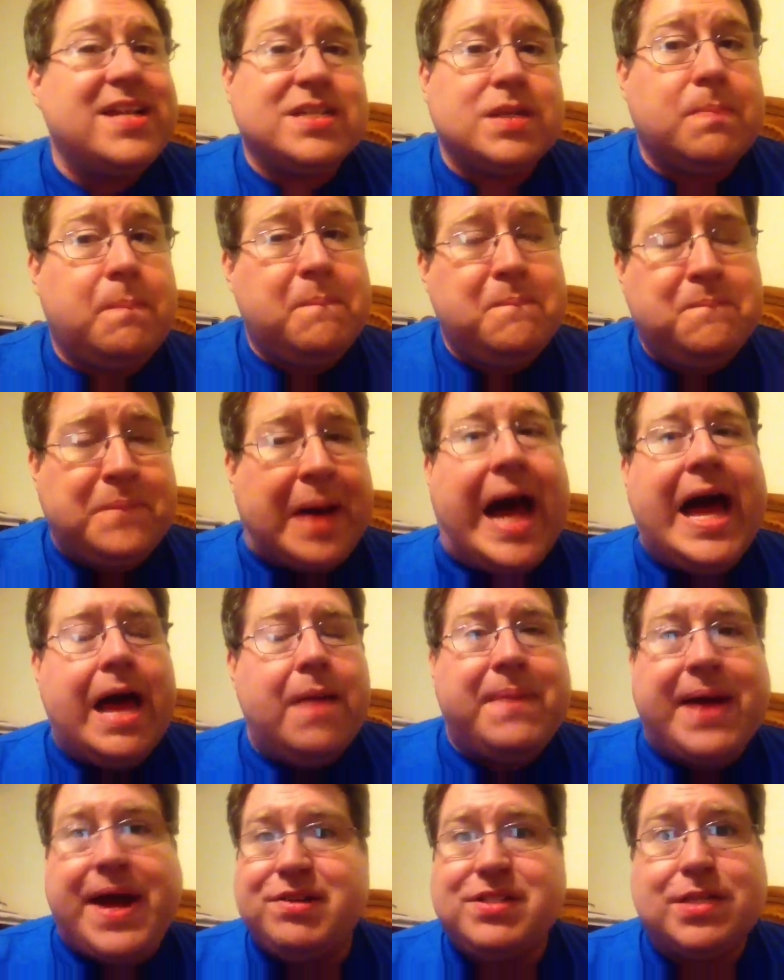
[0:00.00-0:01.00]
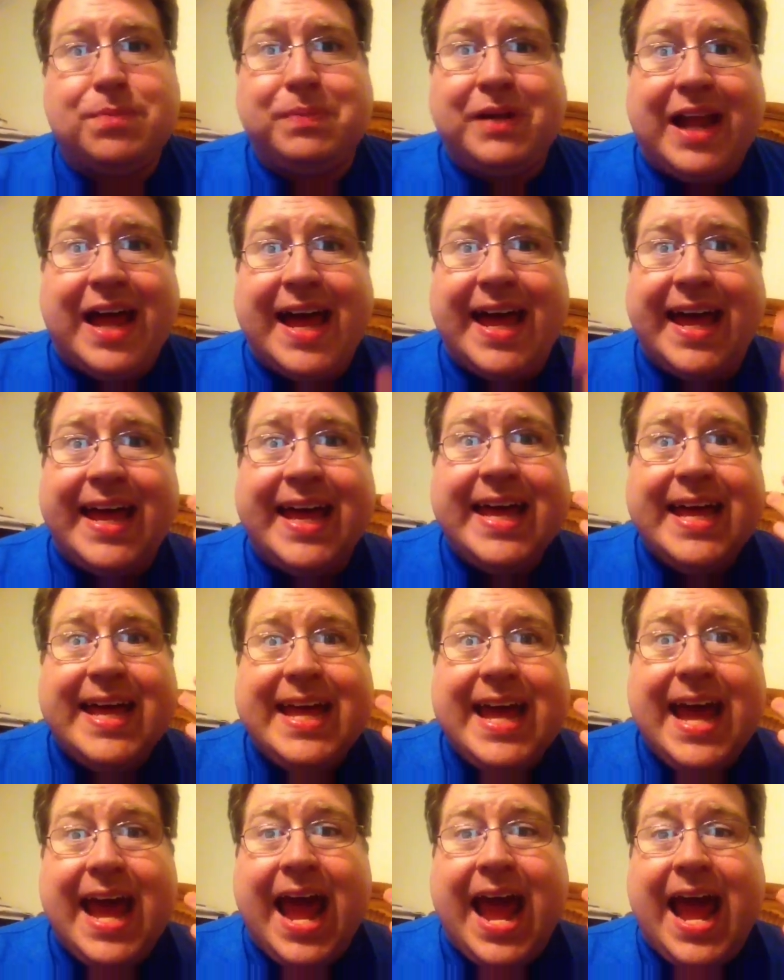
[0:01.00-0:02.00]
just buy a power supply,
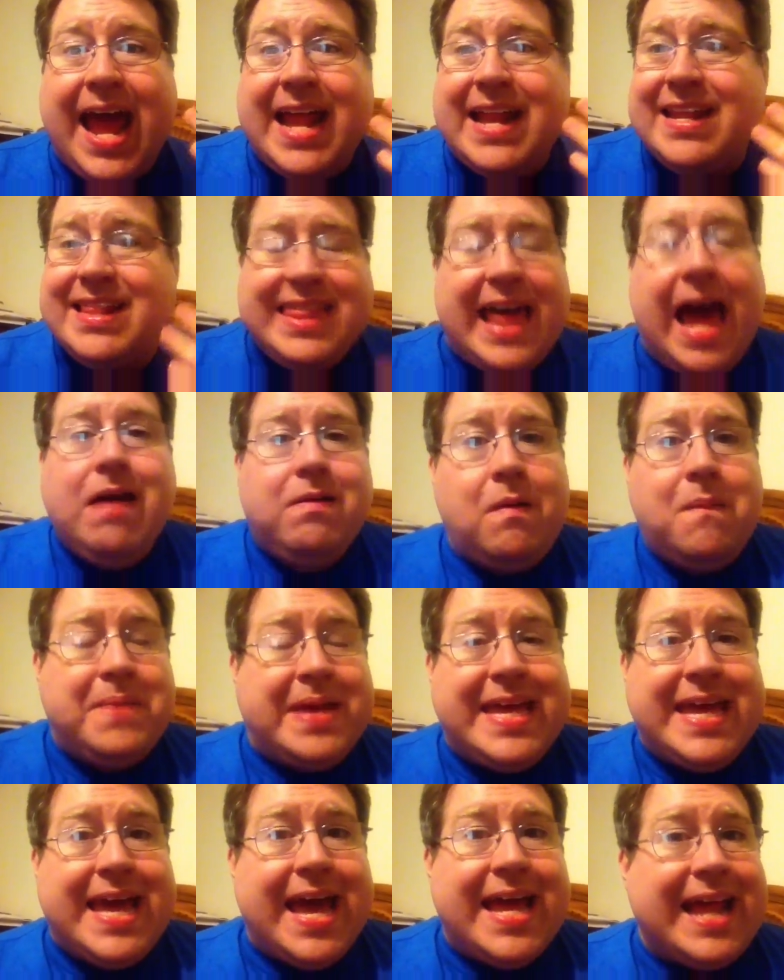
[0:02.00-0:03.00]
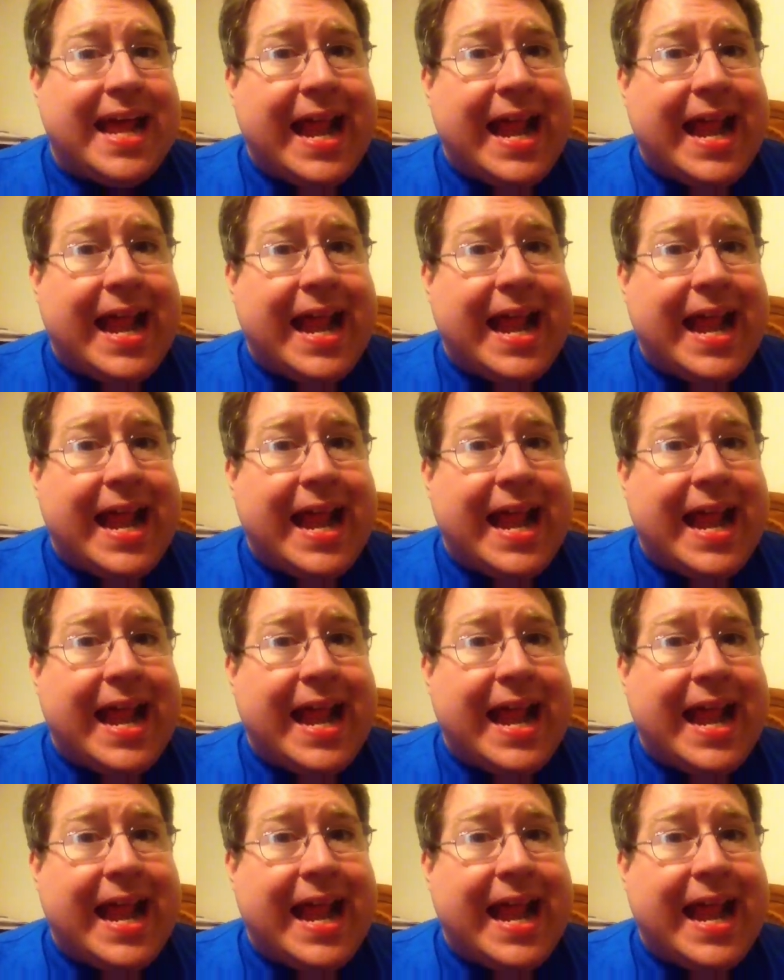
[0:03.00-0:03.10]
and that will be it.